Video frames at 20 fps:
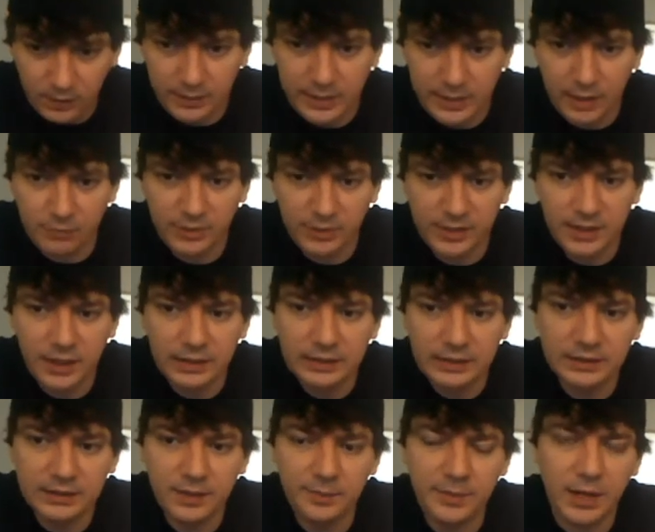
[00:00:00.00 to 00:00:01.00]
Now,
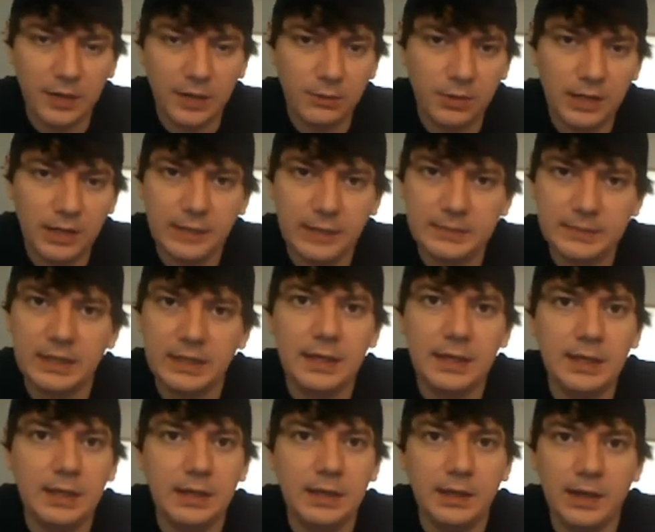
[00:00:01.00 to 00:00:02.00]
regarding the power-ups,
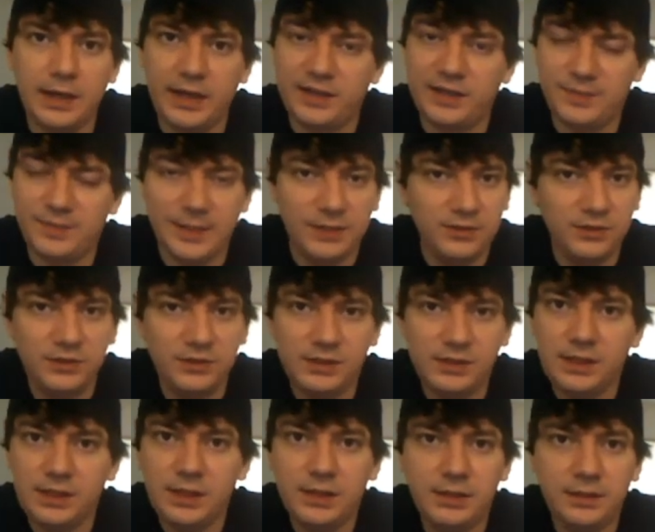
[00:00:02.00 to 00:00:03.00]
I expect to
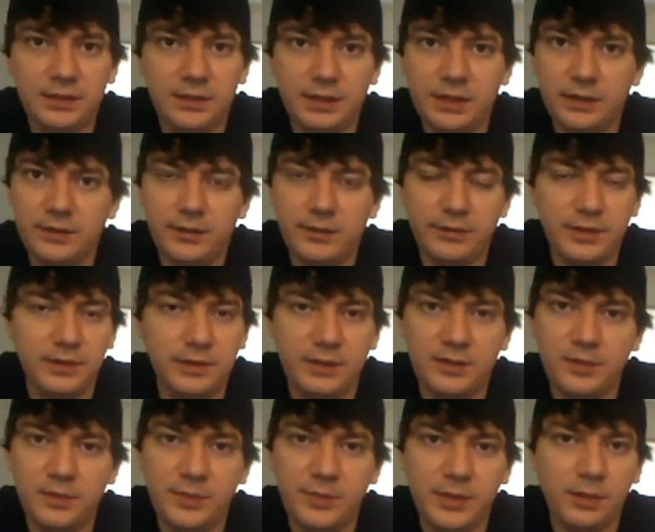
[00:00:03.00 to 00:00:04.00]
see
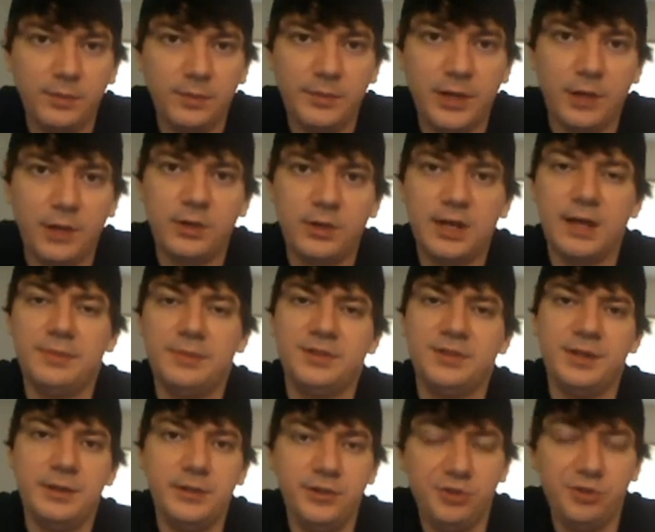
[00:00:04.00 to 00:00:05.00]
the typical
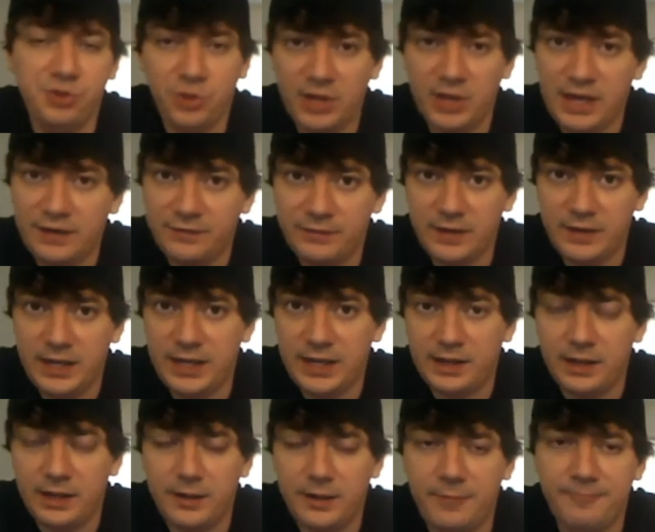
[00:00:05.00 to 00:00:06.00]
power-ups. You do have
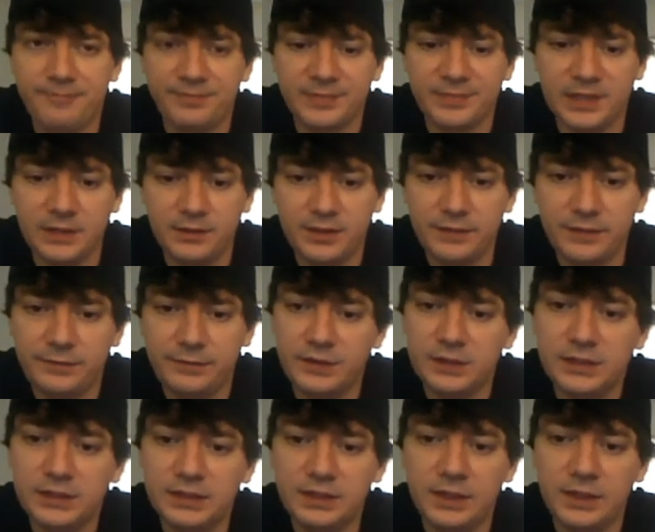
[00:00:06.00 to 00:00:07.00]
a
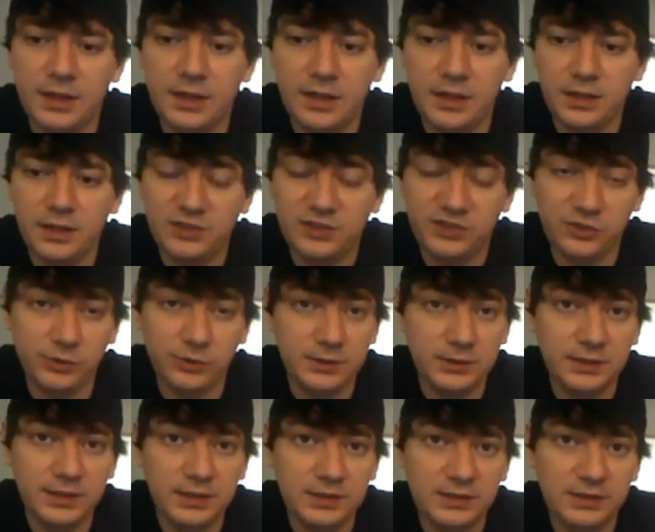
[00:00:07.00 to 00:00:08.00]
different
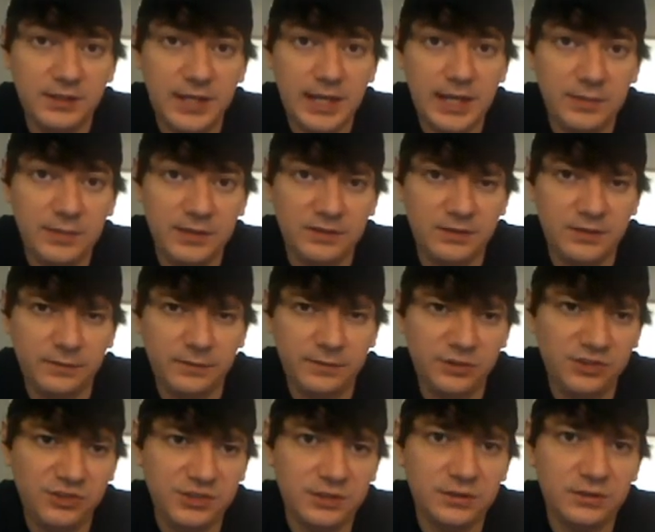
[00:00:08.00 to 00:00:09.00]
suit in this game. It's the
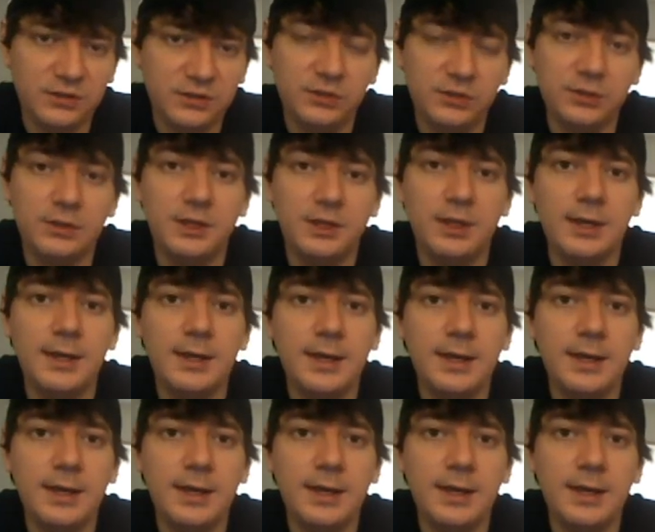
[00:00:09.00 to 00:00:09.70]
Fusion suit.